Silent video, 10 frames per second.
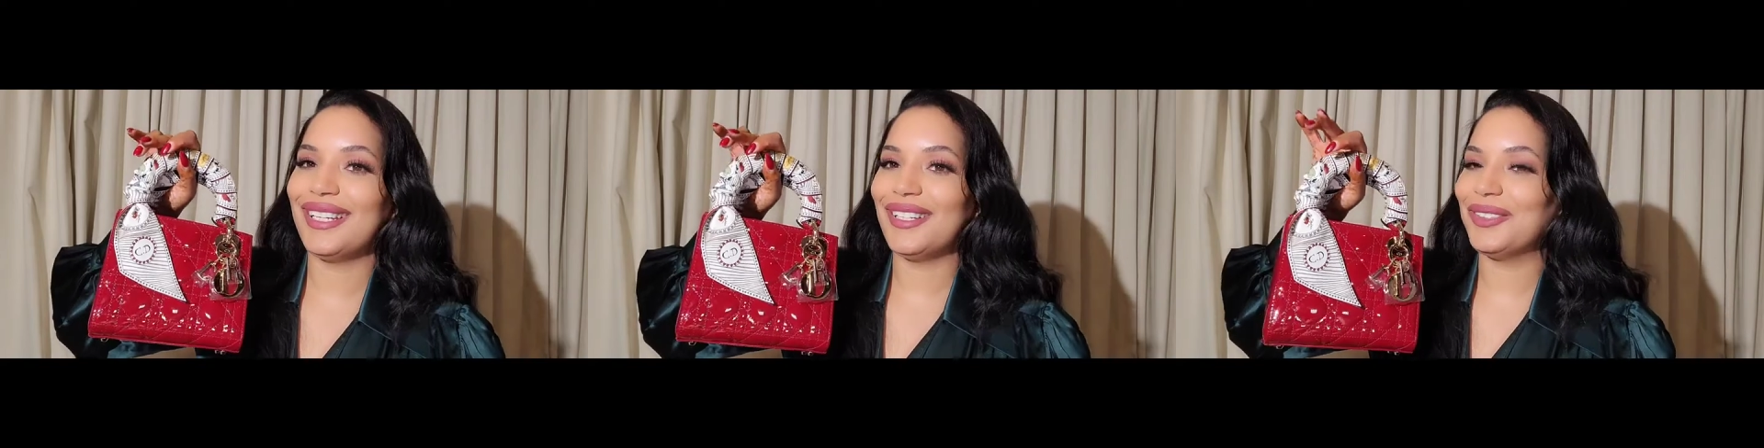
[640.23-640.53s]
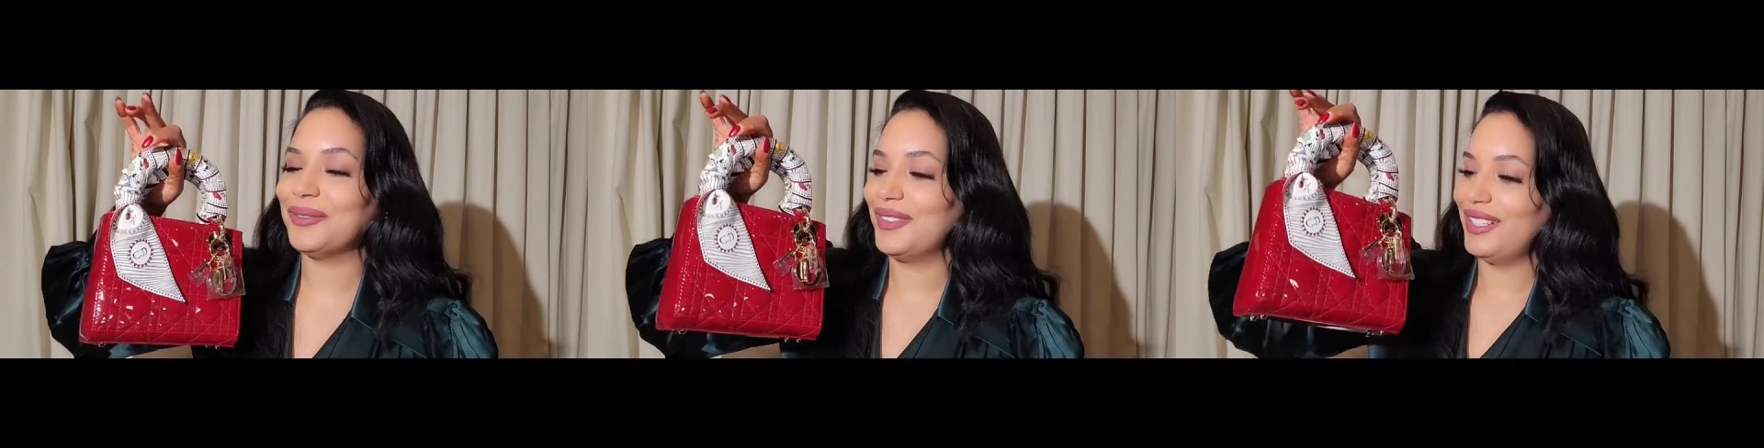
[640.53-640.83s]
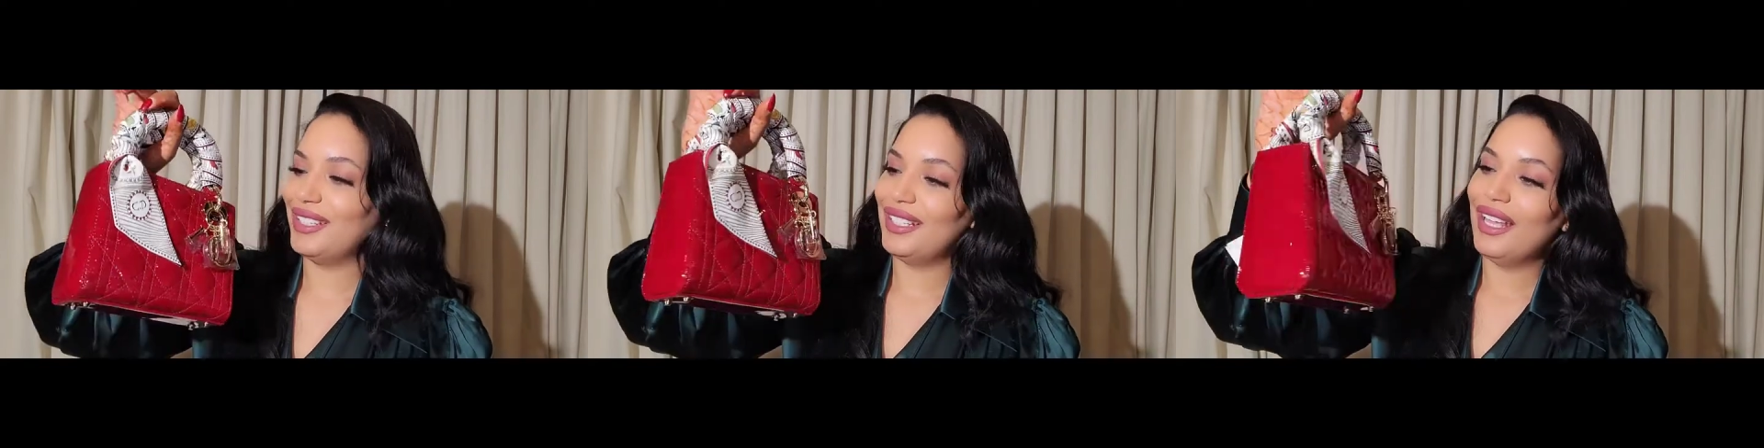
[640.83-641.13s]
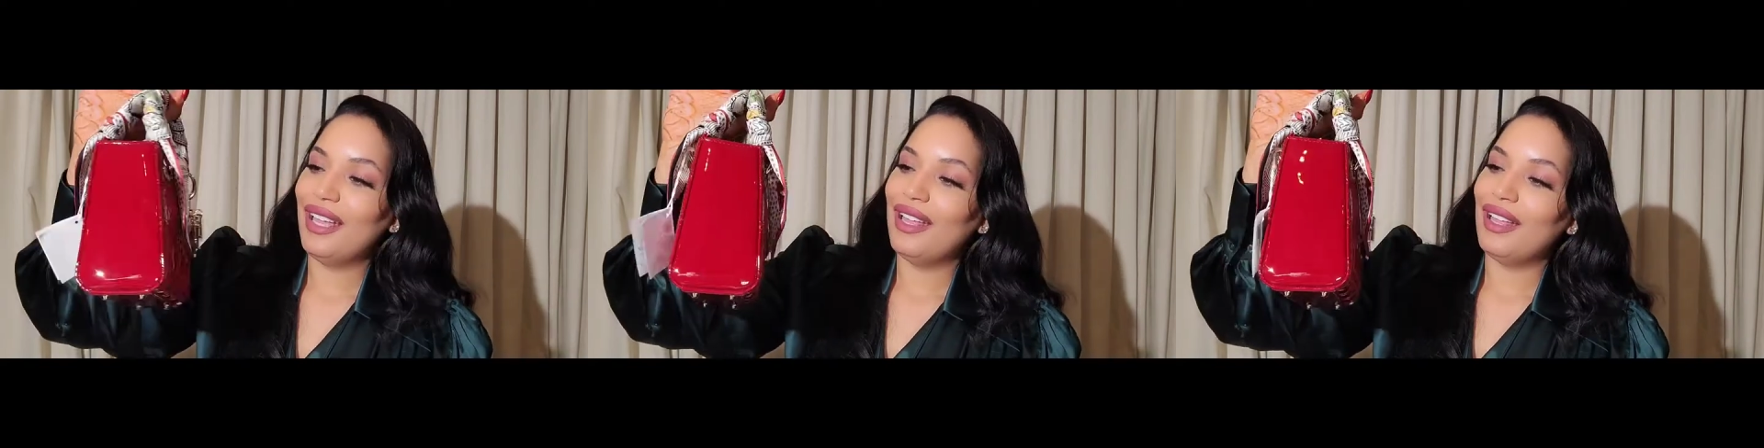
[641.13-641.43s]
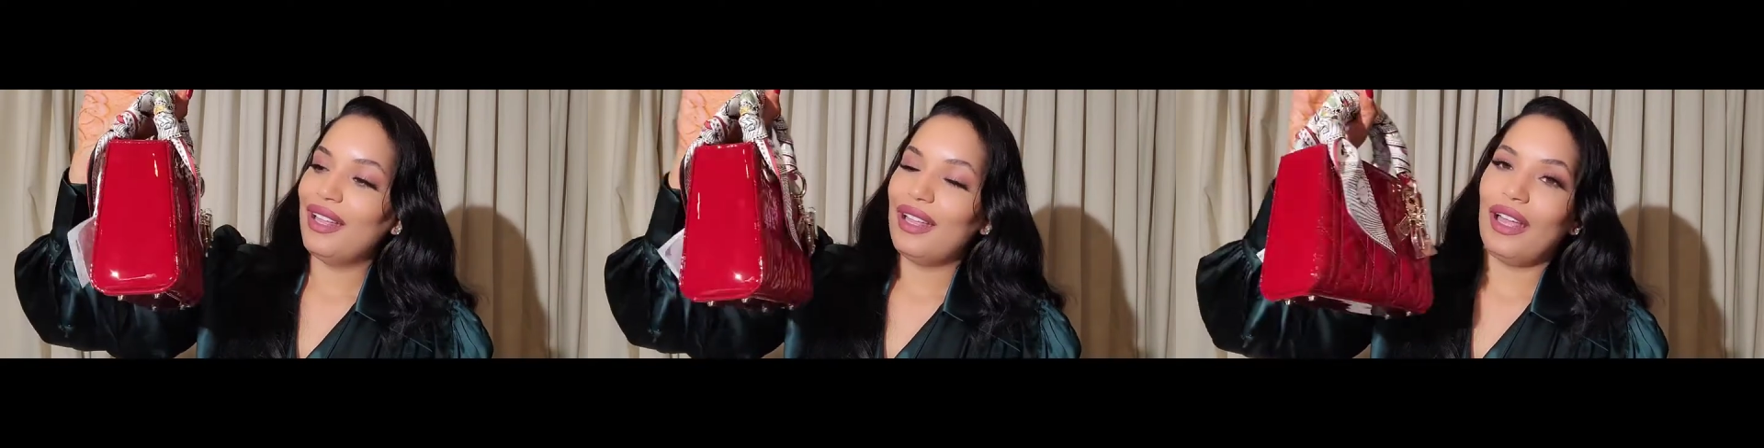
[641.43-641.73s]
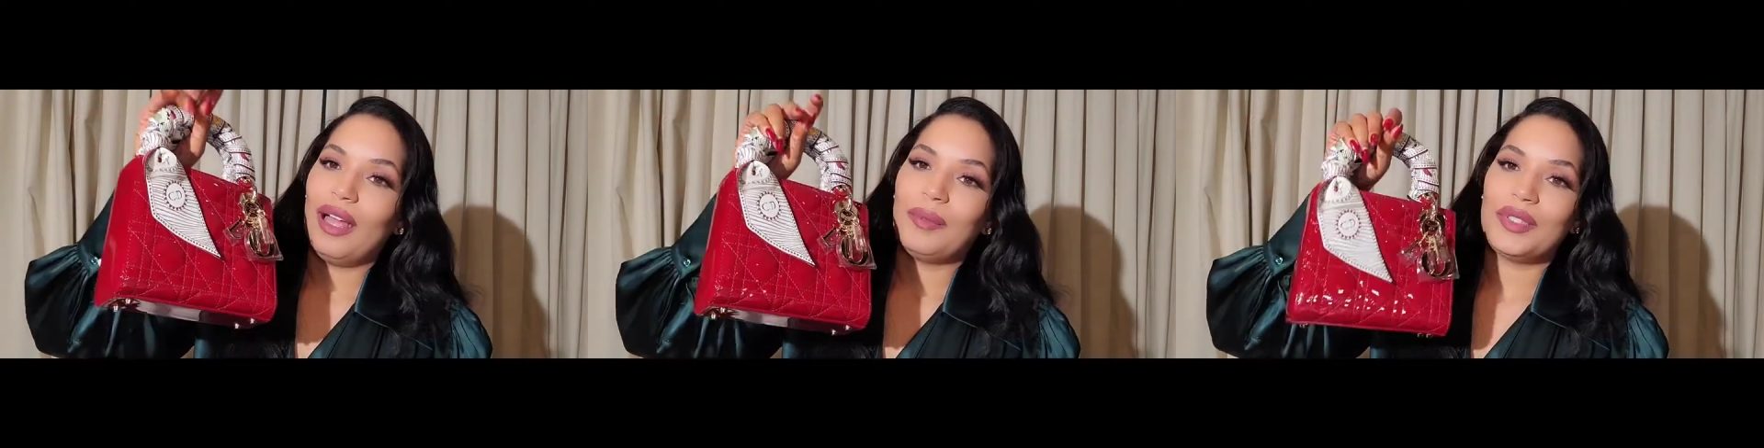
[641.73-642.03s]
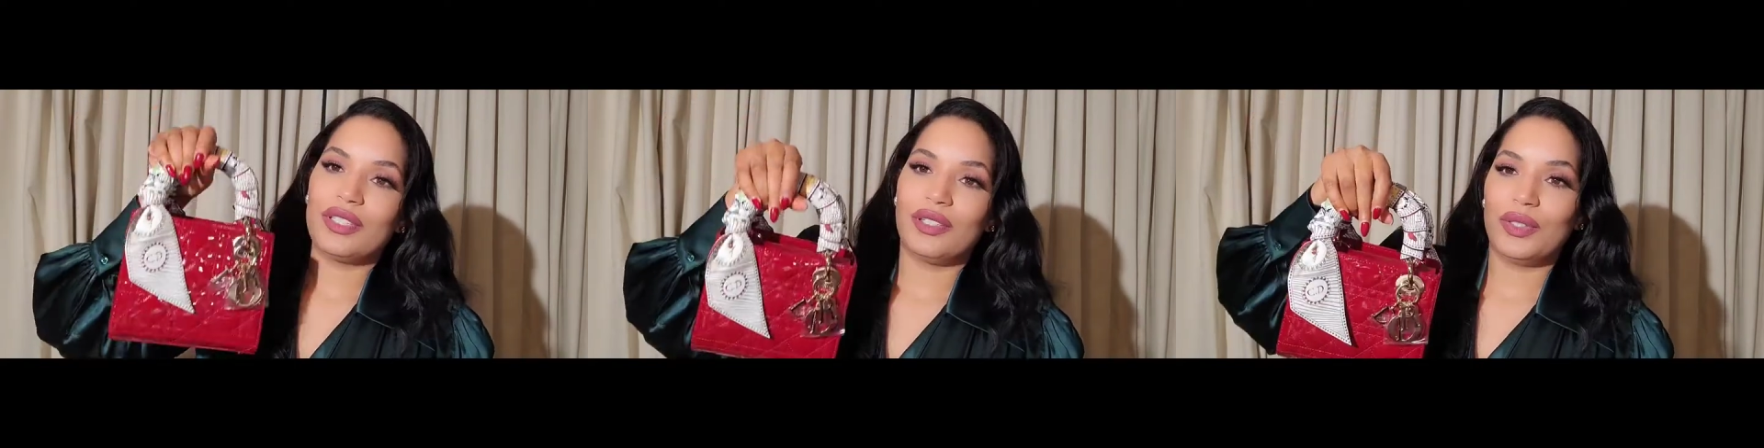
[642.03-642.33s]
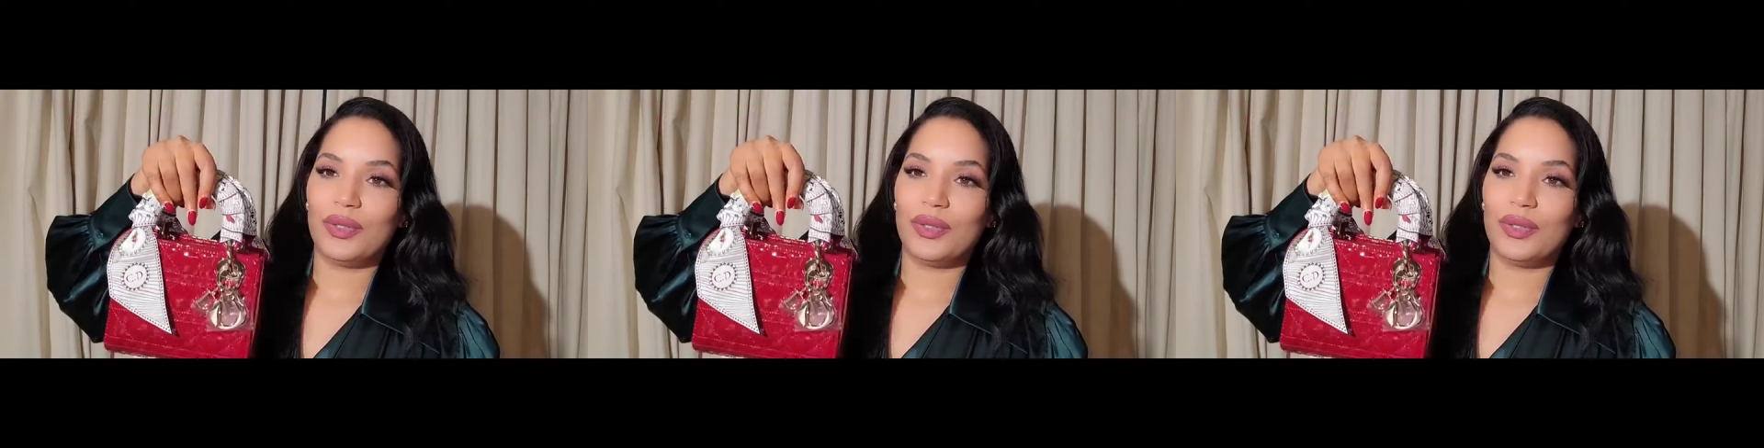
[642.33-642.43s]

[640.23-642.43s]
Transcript: I know. I'm just gonna